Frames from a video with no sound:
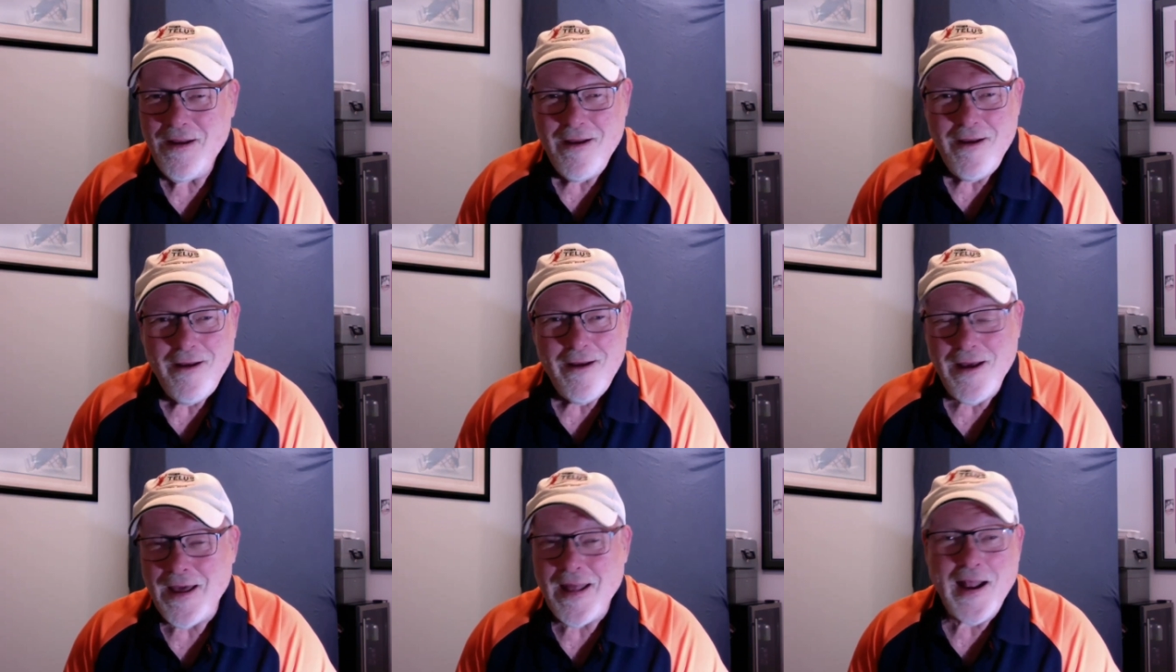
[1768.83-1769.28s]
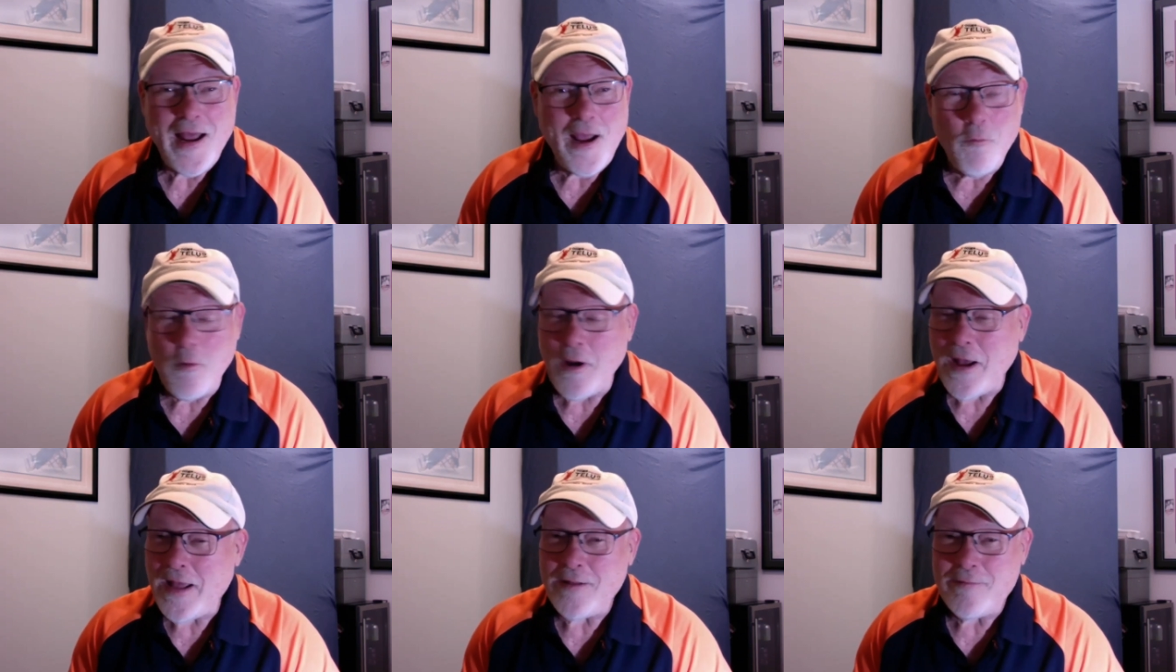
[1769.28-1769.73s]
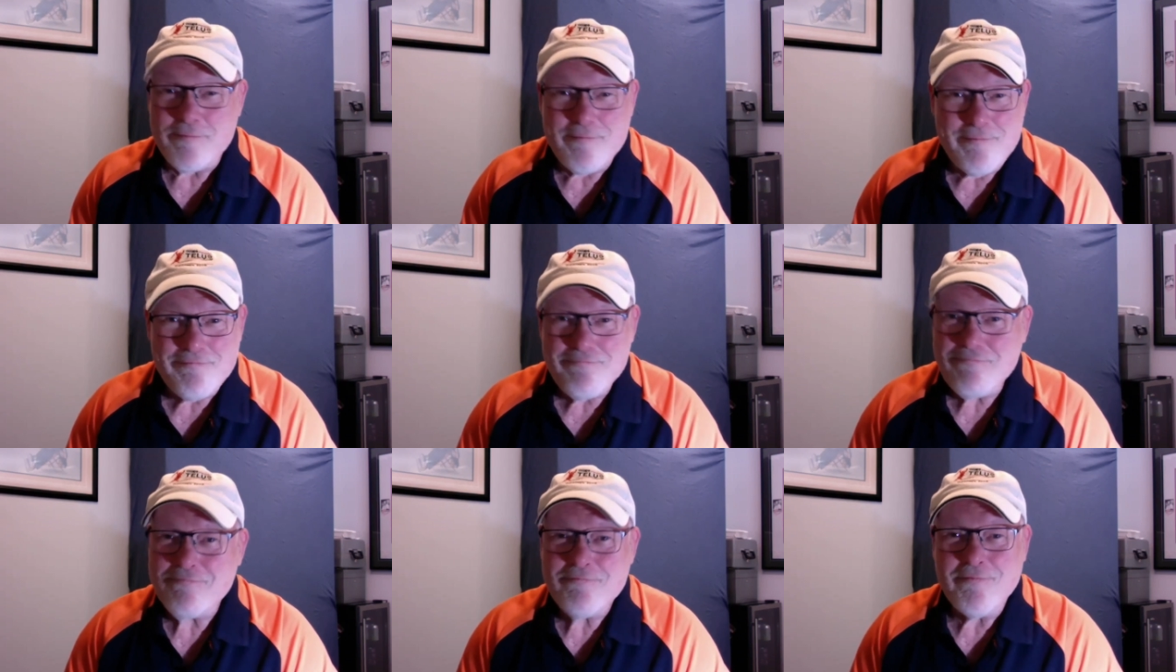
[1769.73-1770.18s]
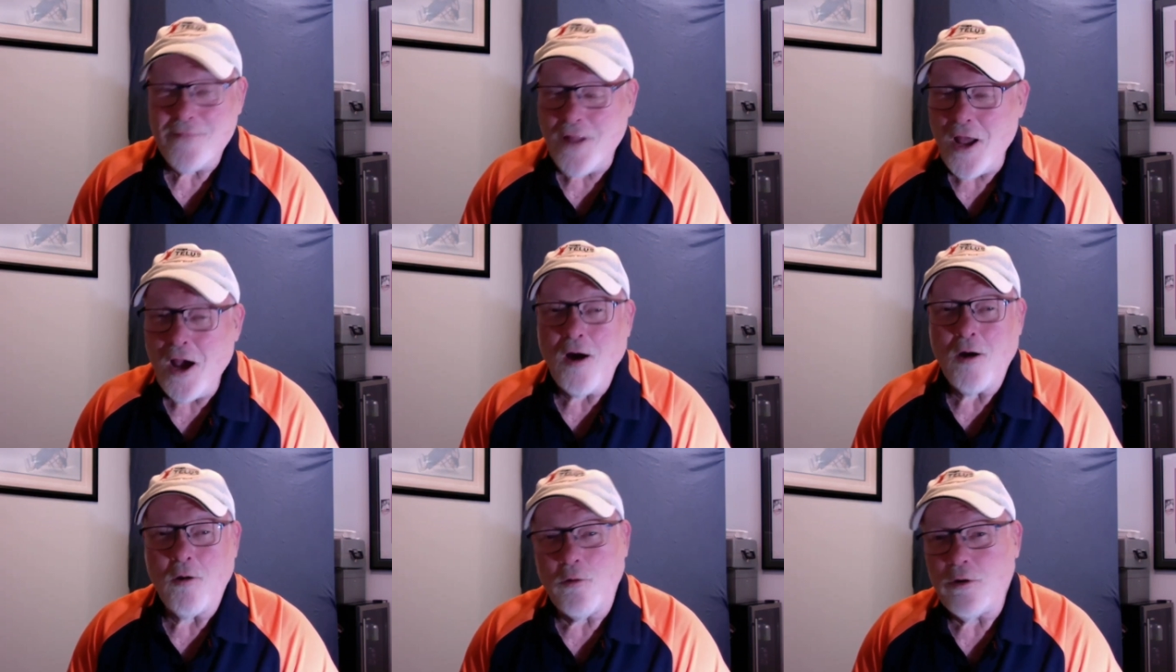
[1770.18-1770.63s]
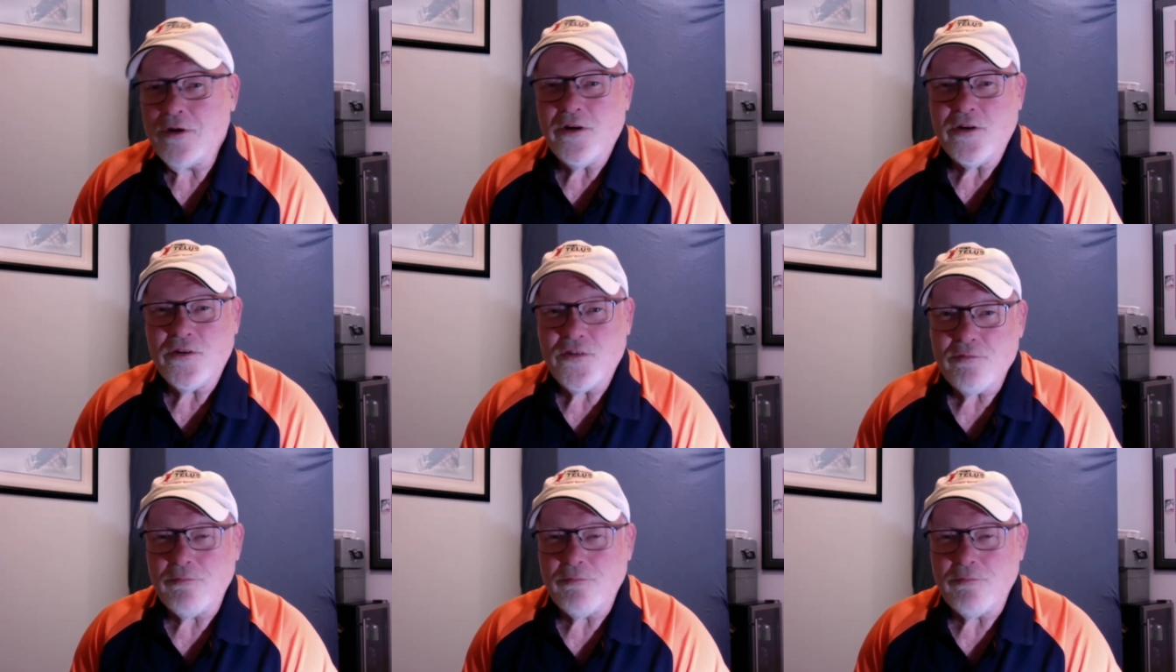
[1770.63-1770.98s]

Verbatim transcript: And I went, no, we're just,